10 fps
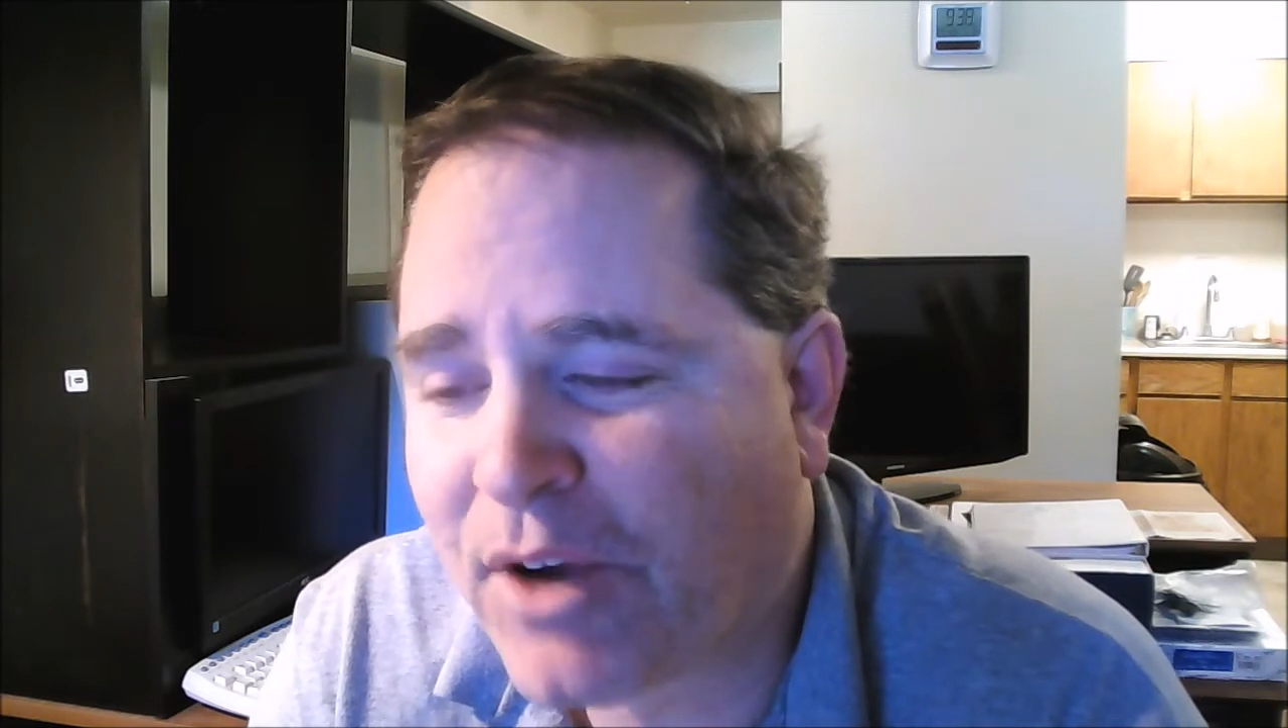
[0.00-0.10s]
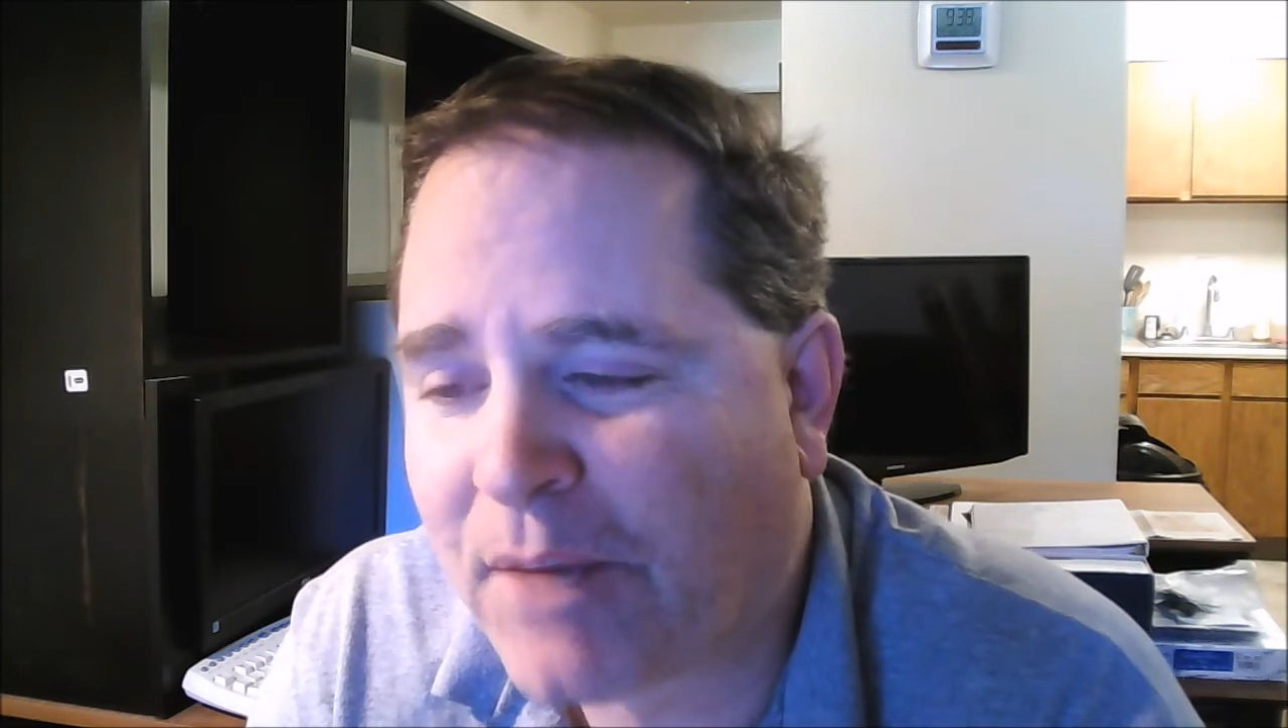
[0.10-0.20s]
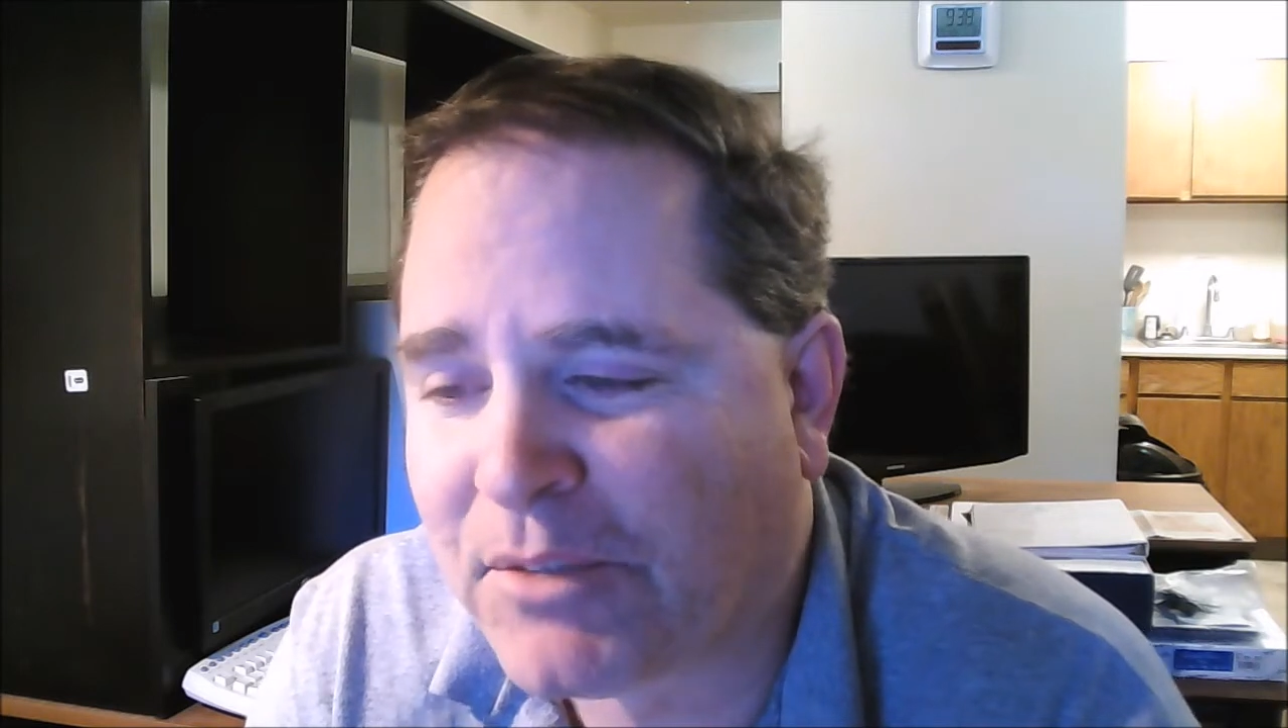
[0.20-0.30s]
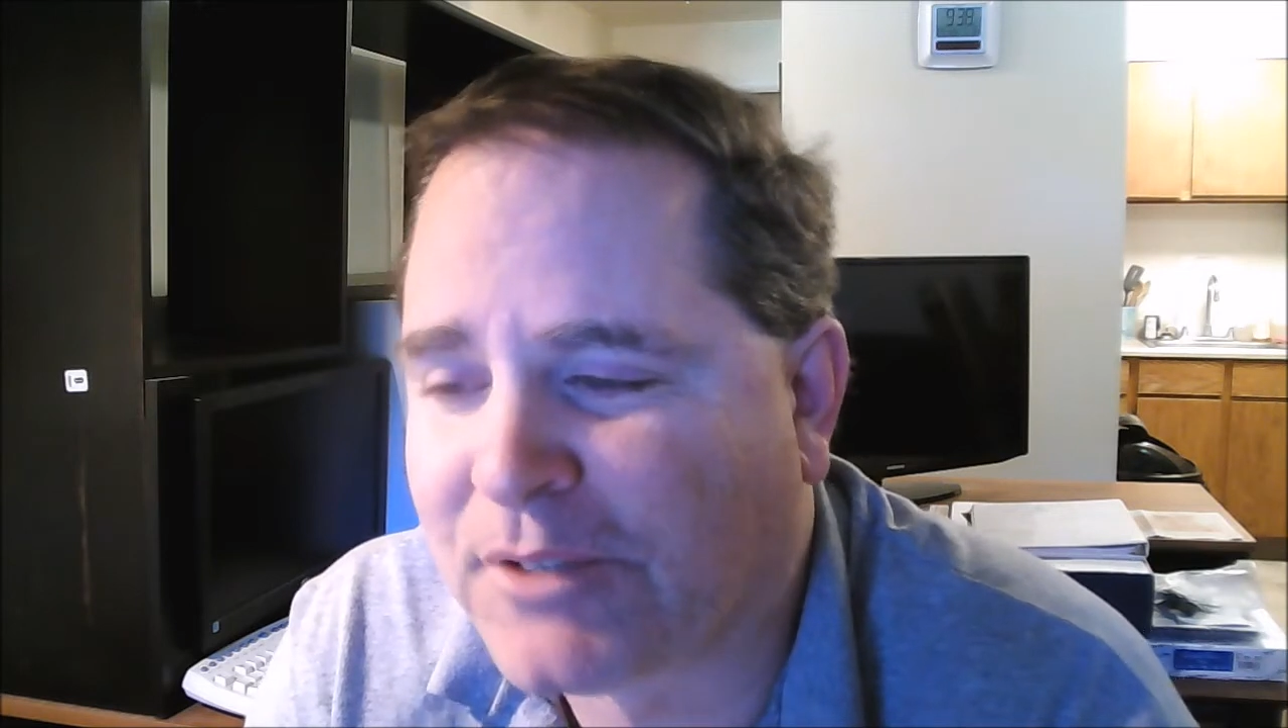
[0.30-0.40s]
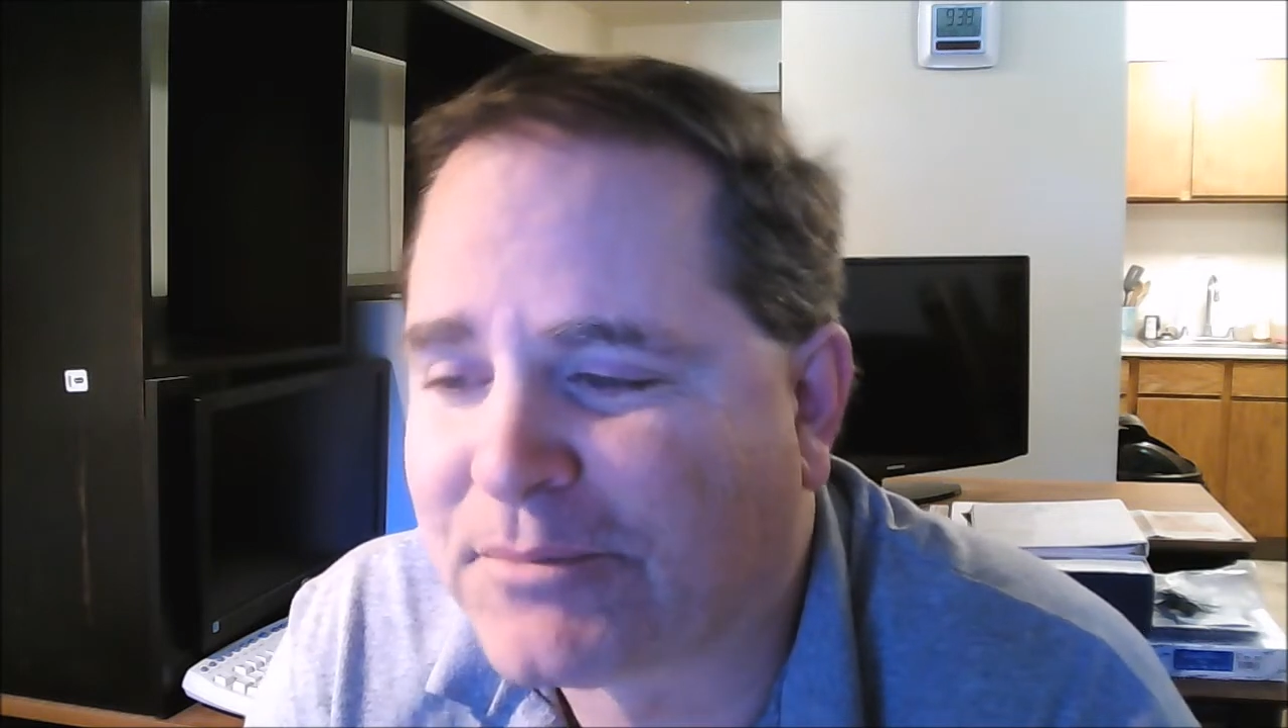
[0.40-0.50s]

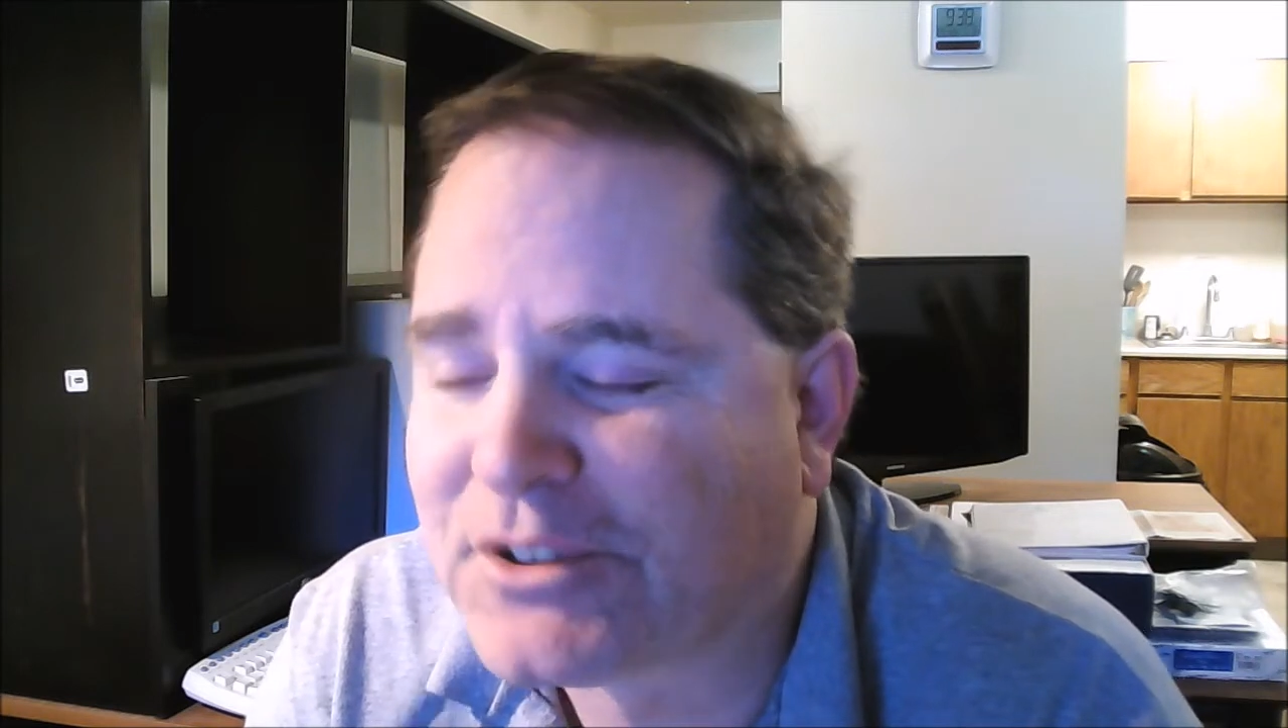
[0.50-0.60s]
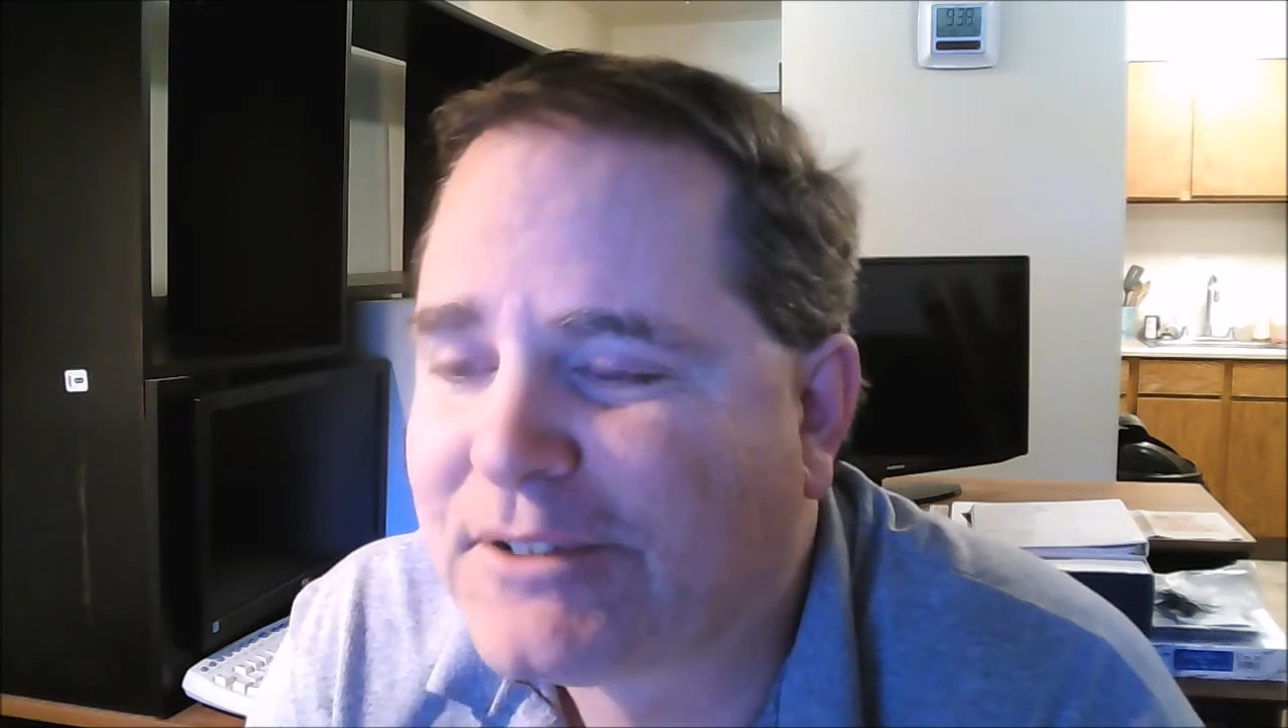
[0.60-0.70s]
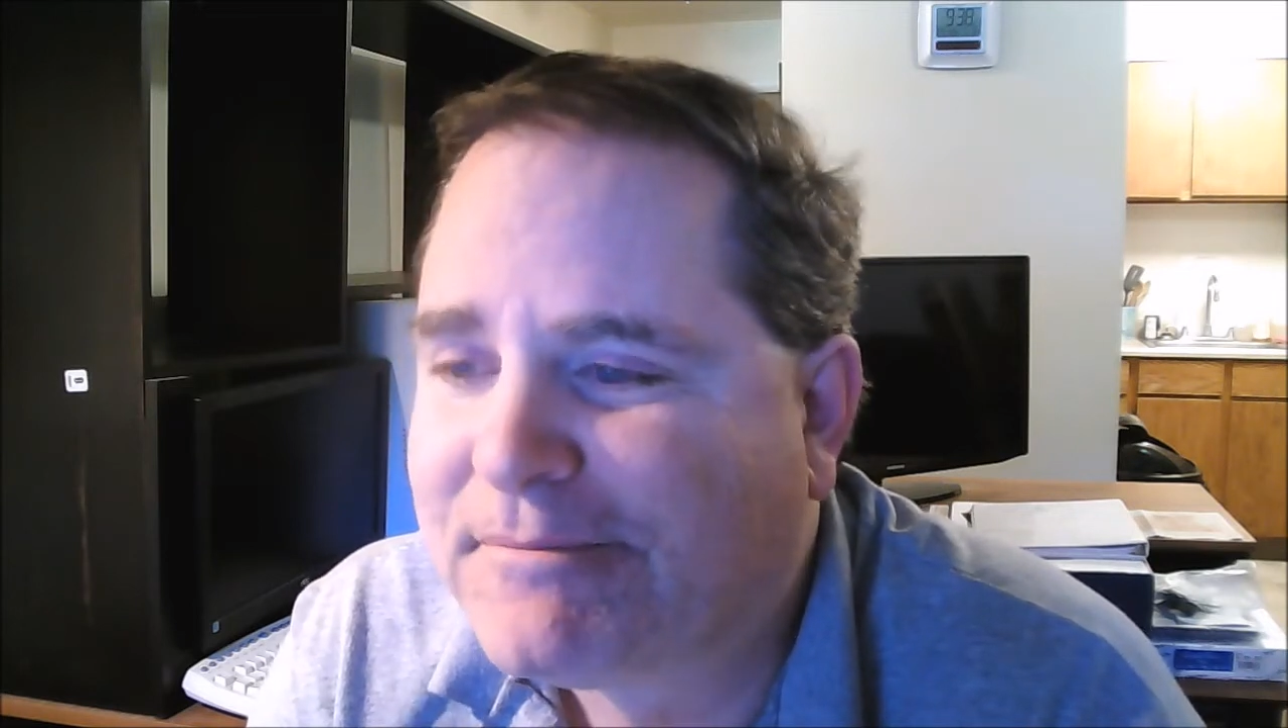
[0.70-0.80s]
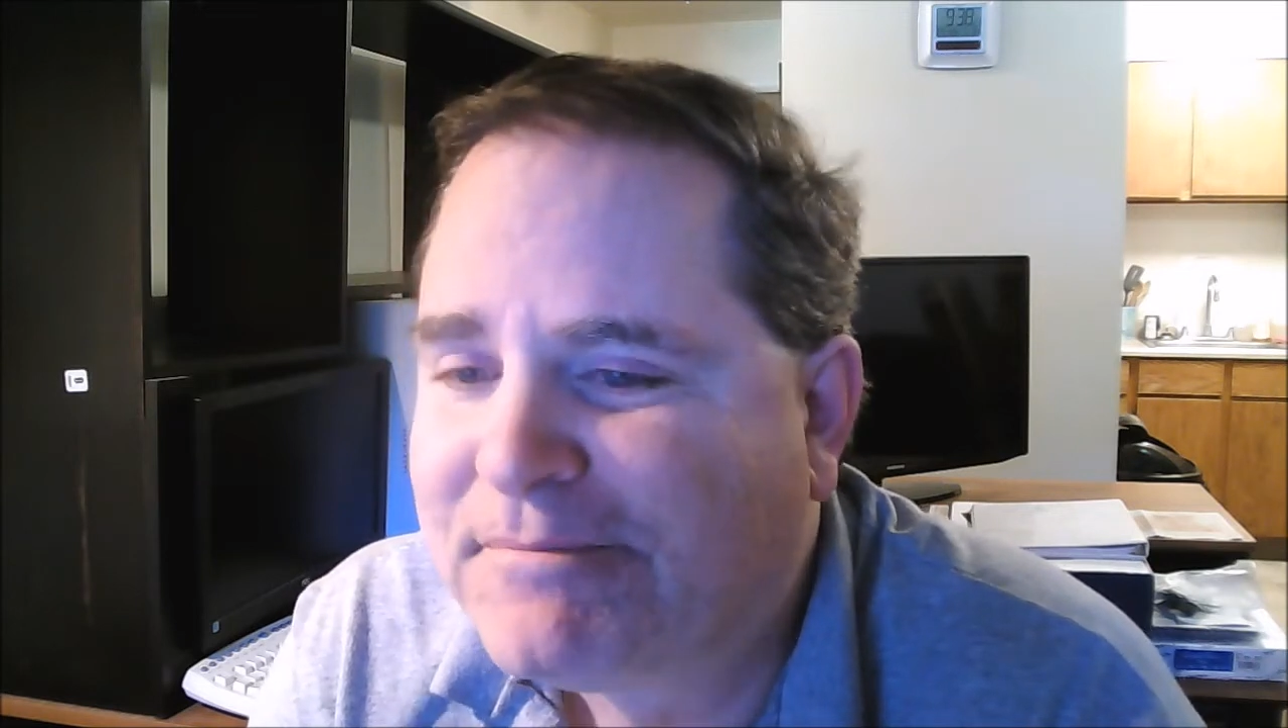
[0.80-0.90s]
problems